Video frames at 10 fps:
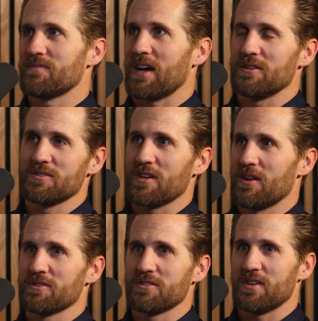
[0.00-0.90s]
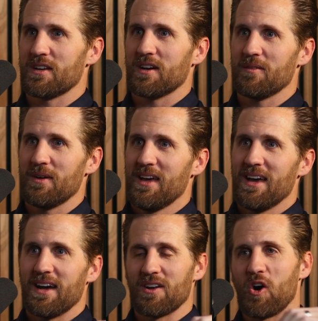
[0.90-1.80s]
$60,000 of income
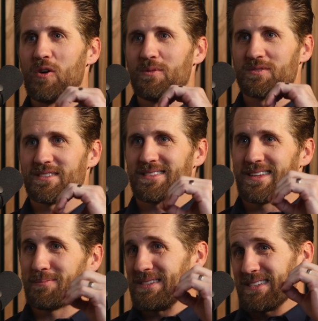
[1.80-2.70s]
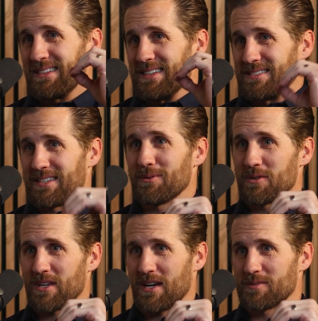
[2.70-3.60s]
and almost like basically a
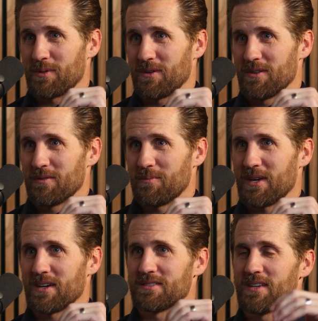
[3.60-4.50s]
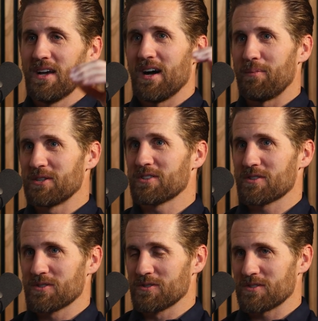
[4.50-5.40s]
zero tax bill, because a bunch of
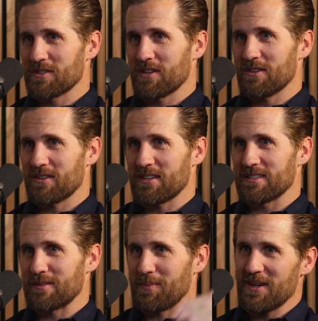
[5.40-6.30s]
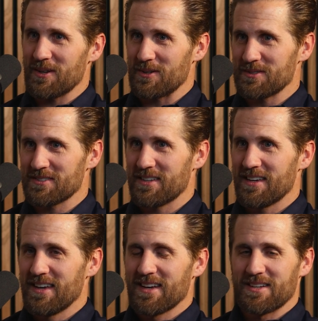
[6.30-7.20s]
their Social Security disappears,
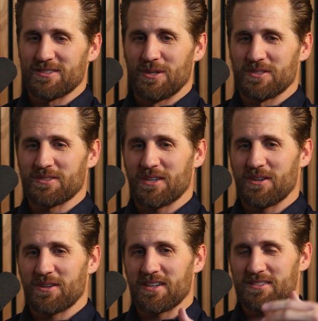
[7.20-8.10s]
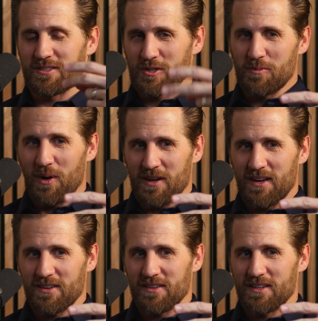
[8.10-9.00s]
because Social Security is a two-part
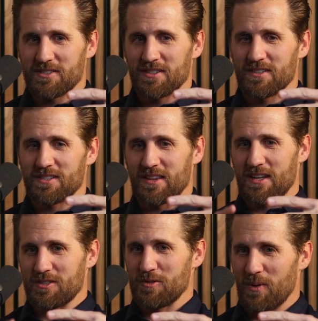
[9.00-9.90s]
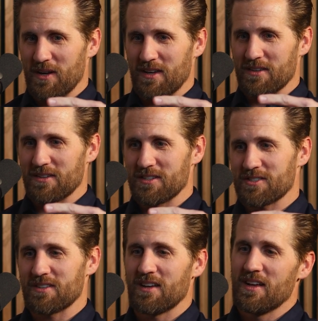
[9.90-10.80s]
calculation to then a two-part
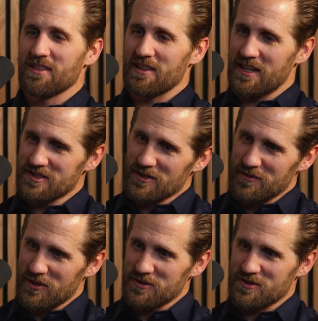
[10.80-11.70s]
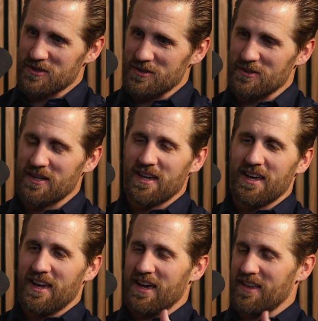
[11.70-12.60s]
calculation, the lesser of those two,
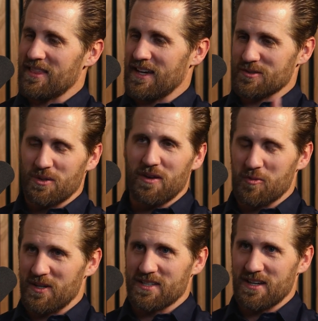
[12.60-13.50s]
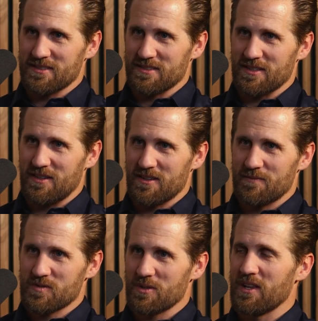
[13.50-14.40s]
and that's what you have to pay taxes on.
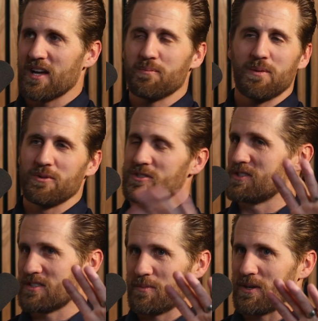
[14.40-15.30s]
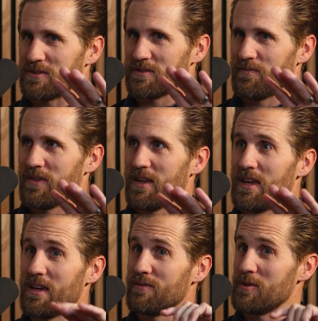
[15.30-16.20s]
So a lot of people, it just disappears
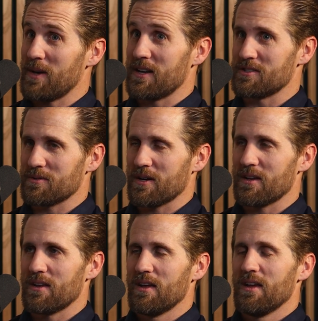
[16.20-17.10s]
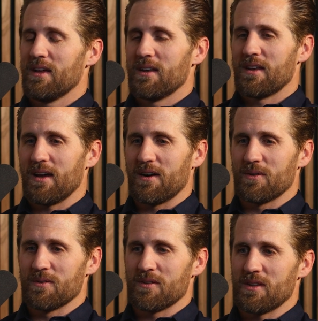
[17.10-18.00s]
if you manage it right.
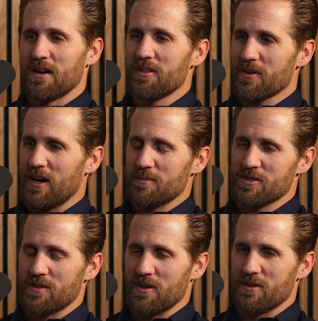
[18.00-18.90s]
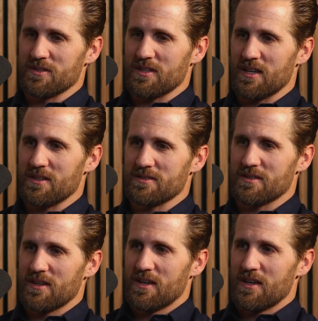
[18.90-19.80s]
Now, the other option, though,
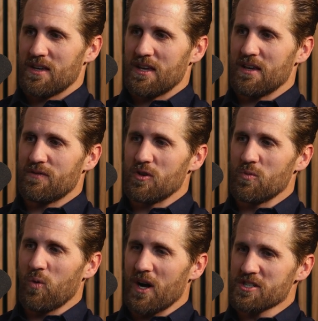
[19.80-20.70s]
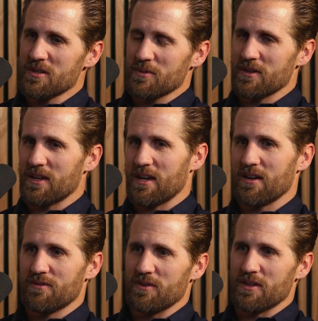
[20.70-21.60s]
is if you watch it really
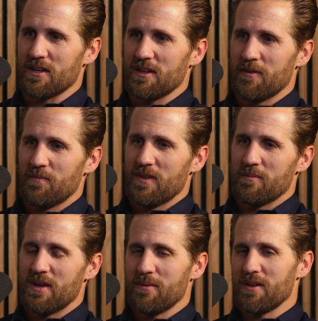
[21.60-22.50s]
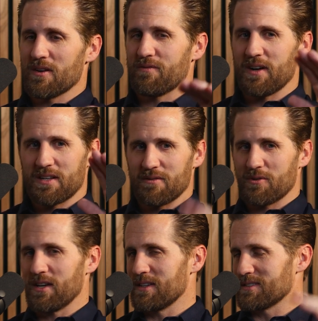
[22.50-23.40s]
carefully, maybe your effective
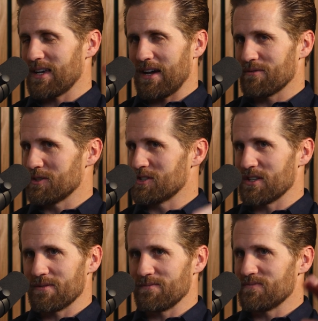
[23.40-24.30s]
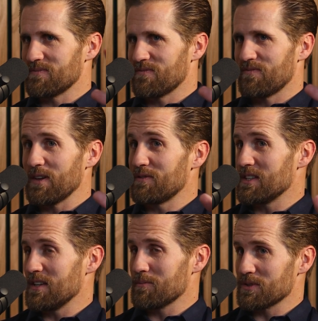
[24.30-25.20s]
rate is averaging
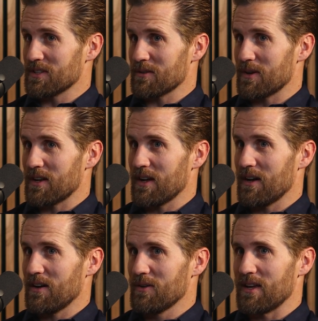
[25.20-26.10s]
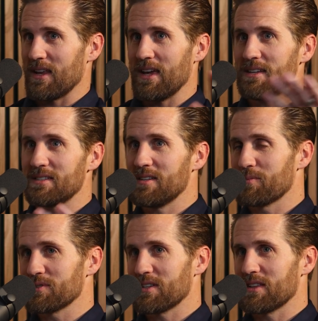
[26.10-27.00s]
15% right now and
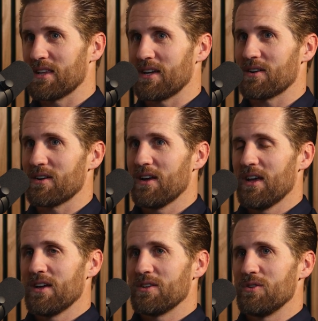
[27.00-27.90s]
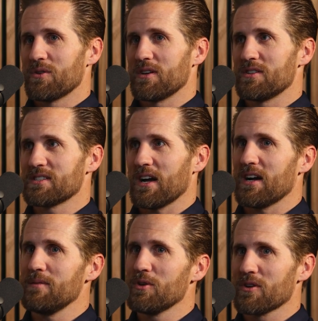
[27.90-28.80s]
18% later. You can
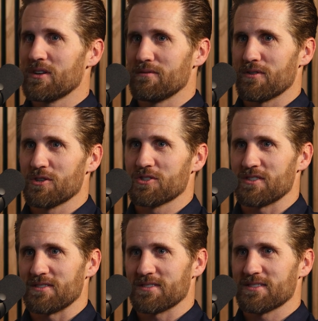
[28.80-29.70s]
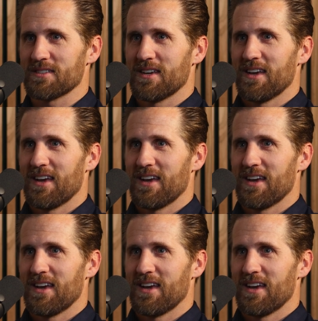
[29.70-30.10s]
time your conversions